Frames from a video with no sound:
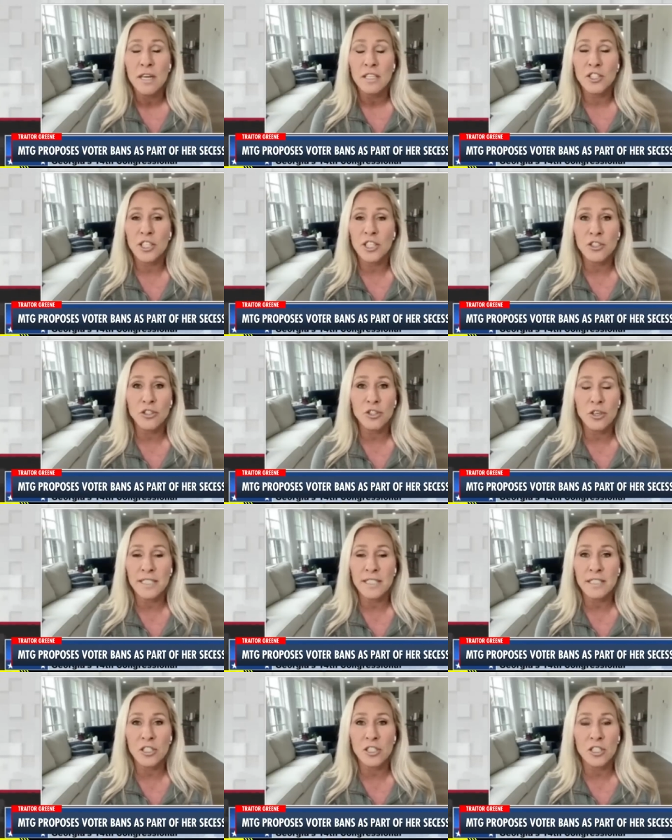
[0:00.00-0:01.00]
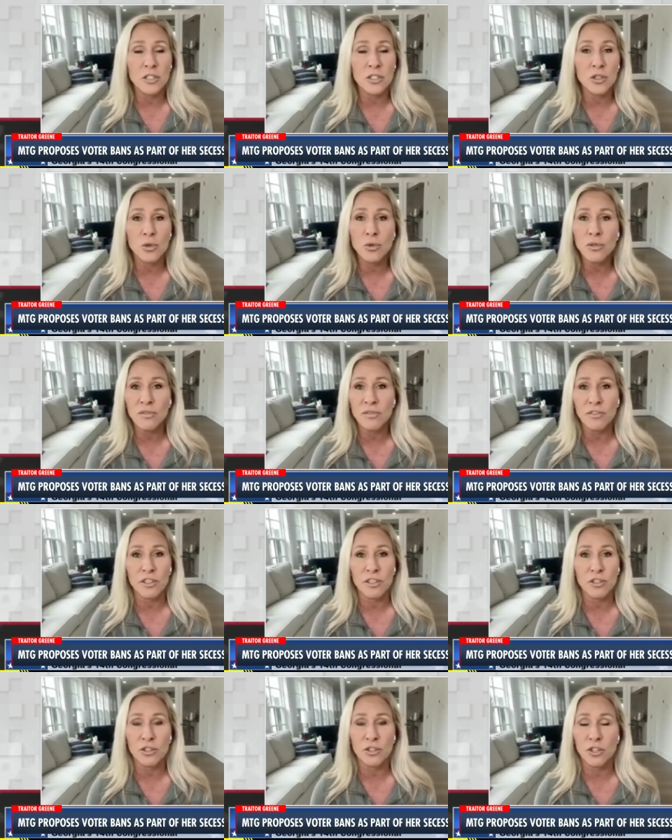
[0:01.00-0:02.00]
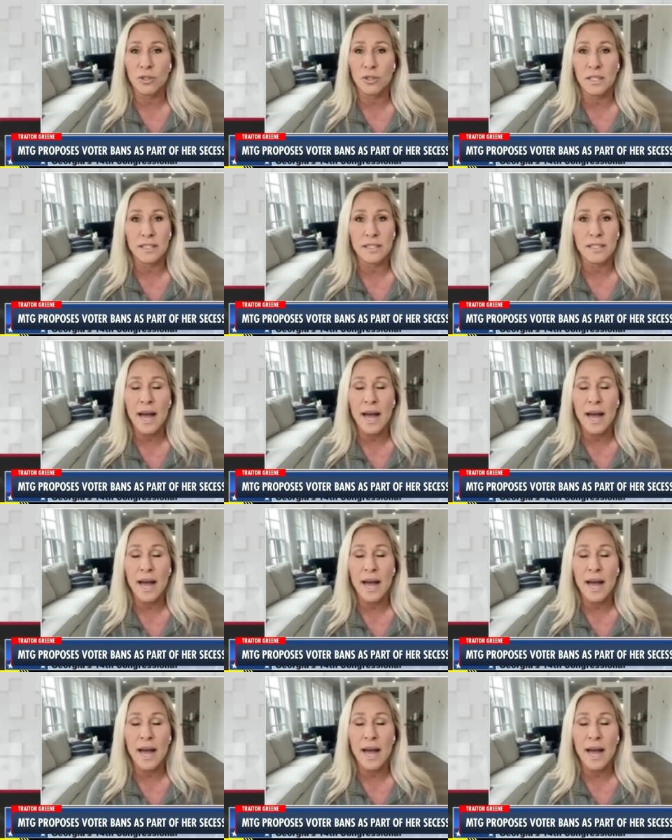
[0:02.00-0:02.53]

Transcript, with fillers: gender transition schools for their students.